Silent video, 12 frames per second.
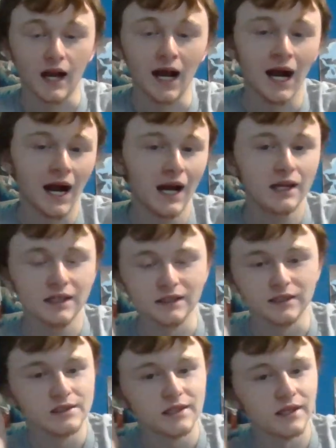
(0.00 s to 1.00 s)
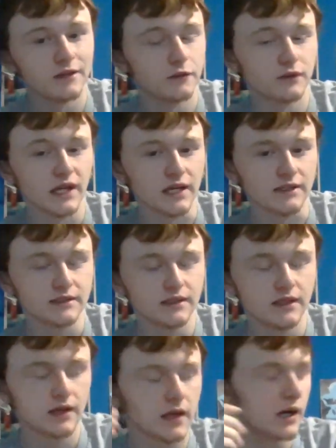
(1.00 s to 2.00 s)
Hi, Internet.
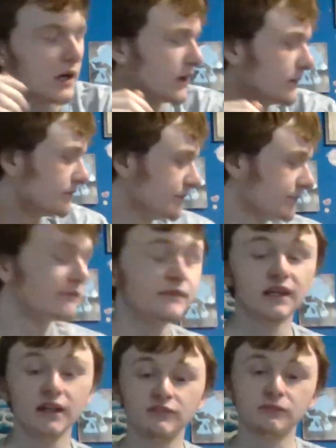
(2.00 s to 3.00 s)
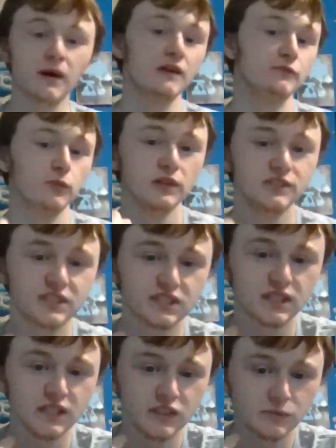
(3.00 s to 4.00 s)
If my voice
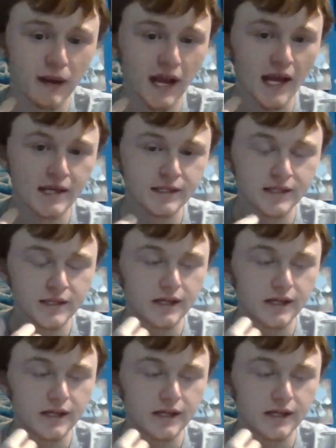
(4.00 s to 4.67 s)
is bad,